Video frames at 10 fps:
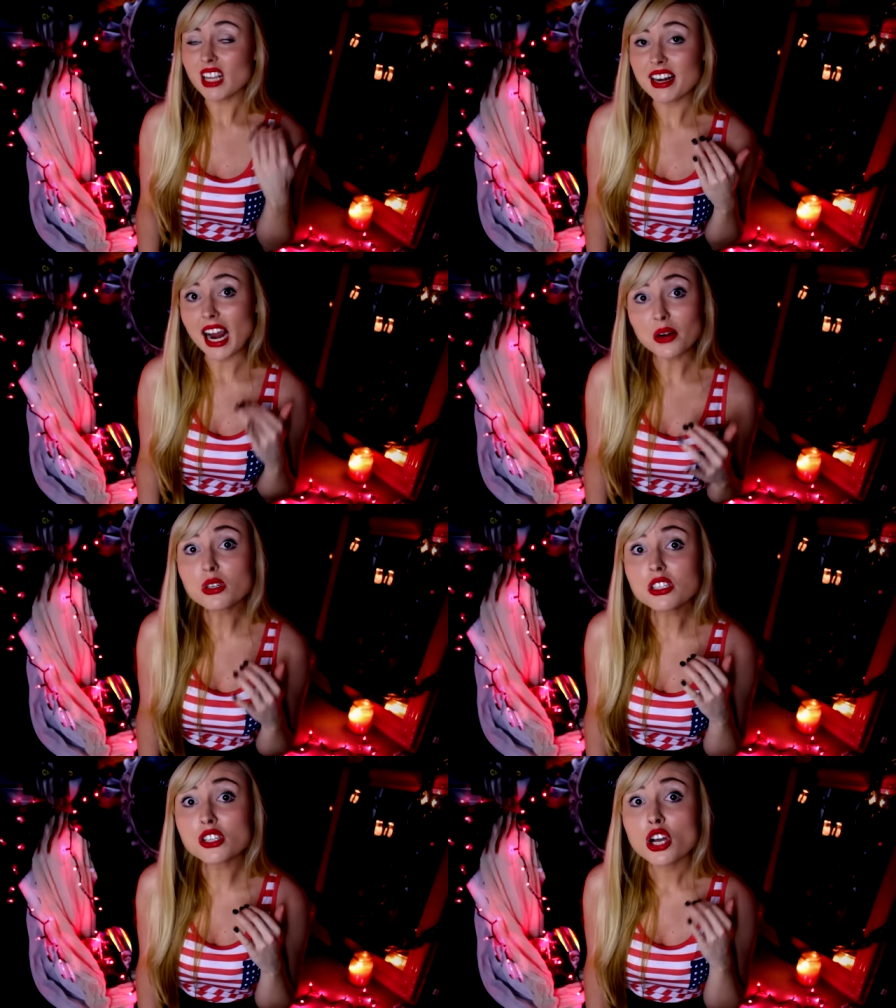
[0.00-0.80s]
And I
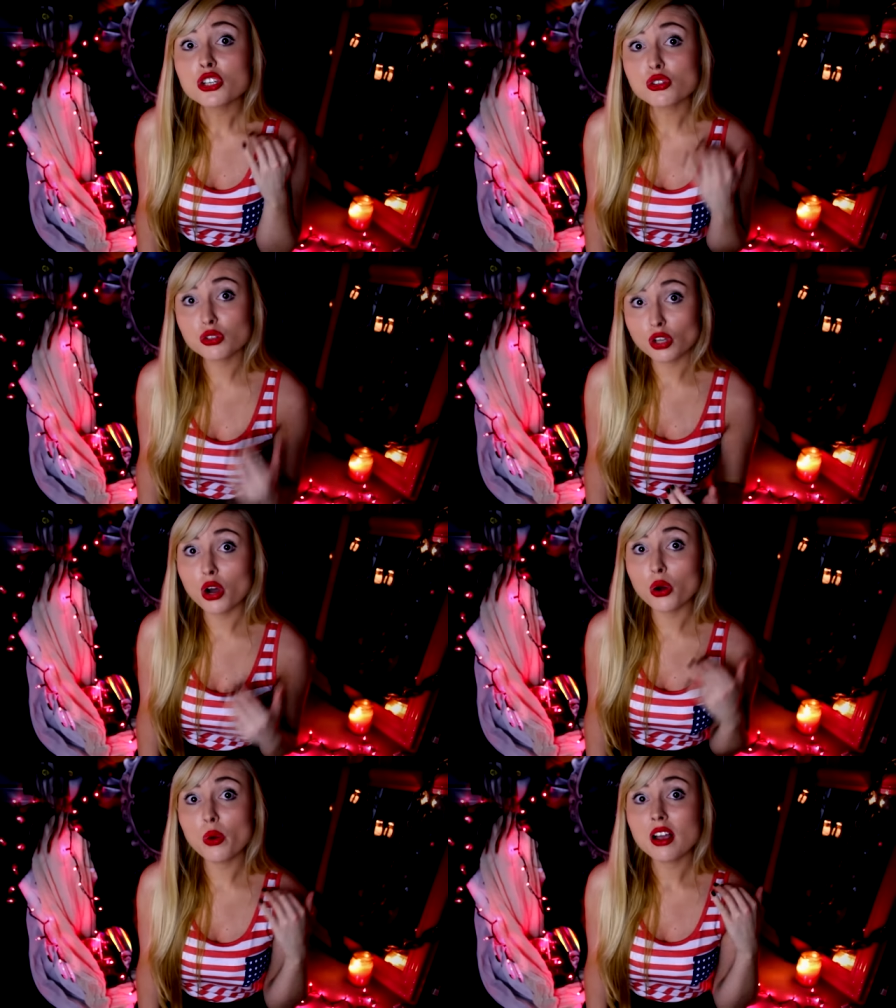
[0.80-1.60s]
was
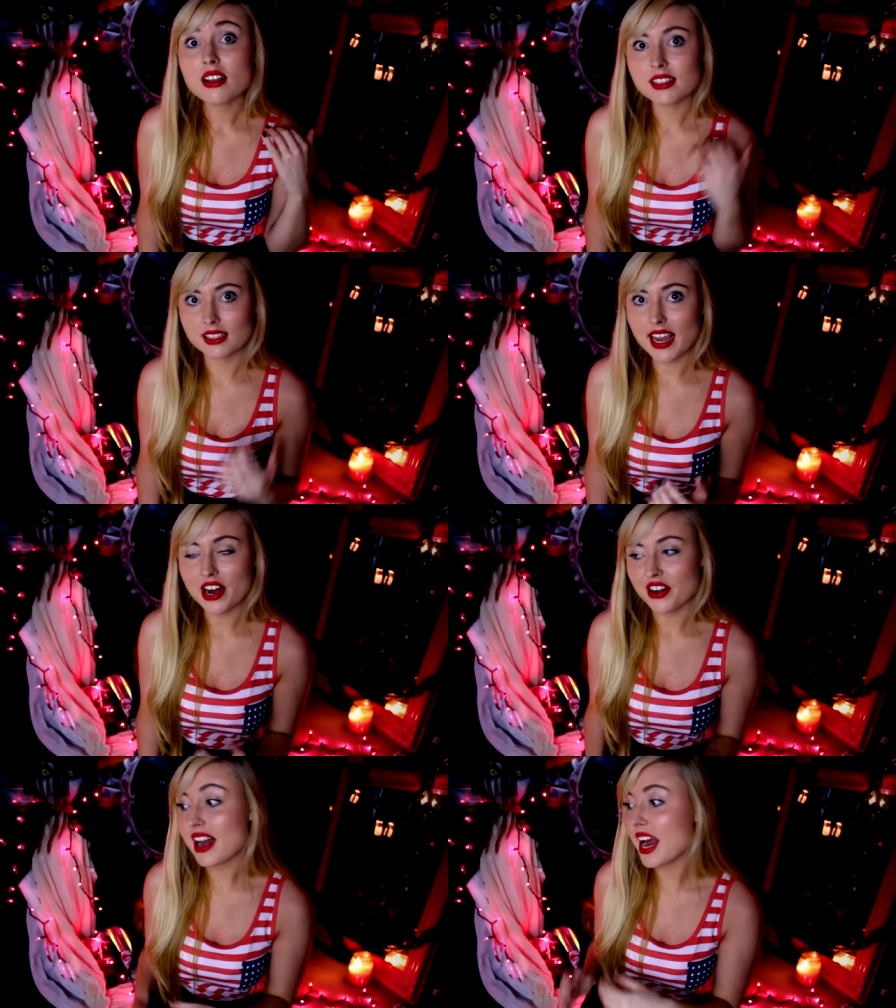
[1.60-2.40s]
so scared.